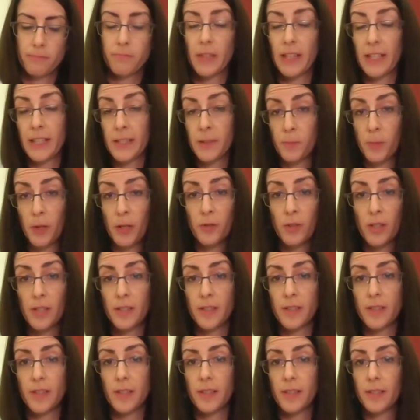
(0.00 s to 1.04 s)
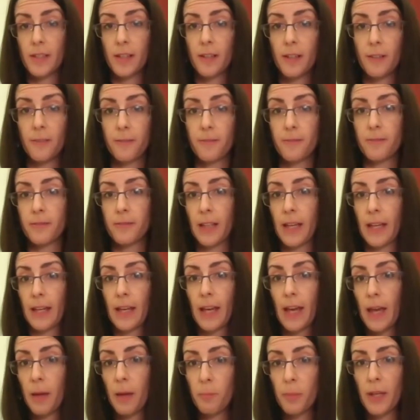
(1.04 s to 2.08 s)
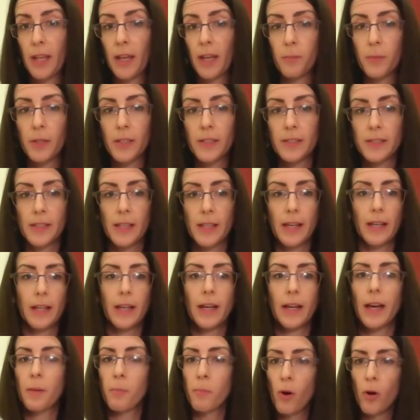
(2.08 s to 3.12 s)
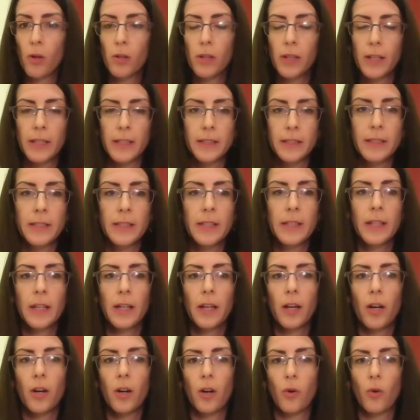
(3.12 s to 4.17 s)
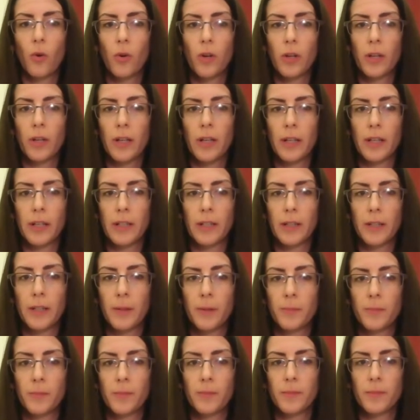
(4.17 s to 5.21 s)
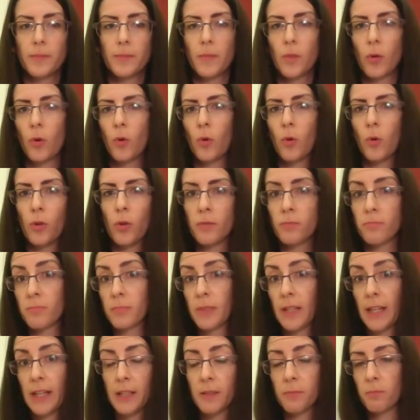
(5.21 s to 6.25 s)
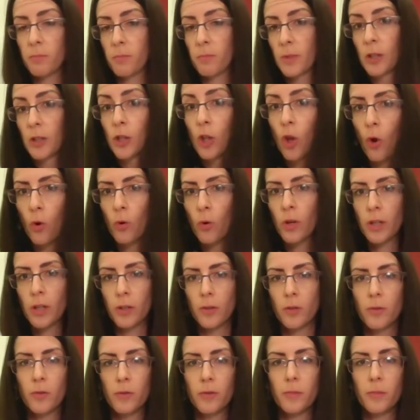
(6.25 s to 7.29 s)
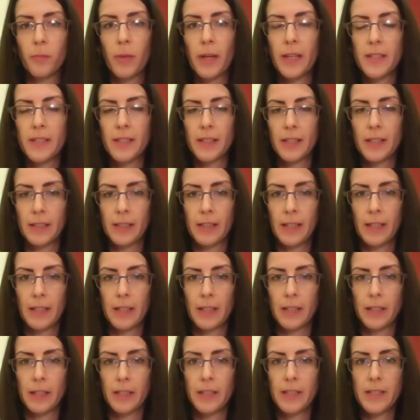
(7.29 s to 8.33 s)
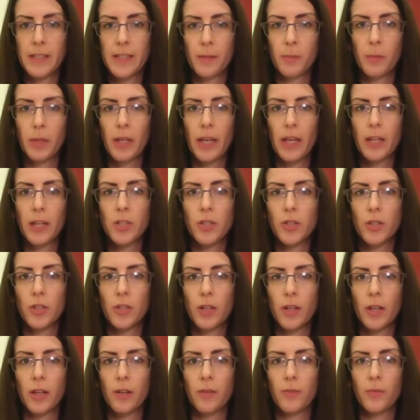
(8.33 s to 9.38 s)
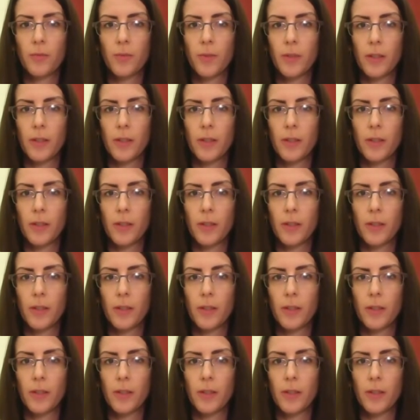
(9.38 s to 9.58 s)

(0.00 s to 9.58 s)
experiences of like epidemics like Ebola or like local basically dissemination of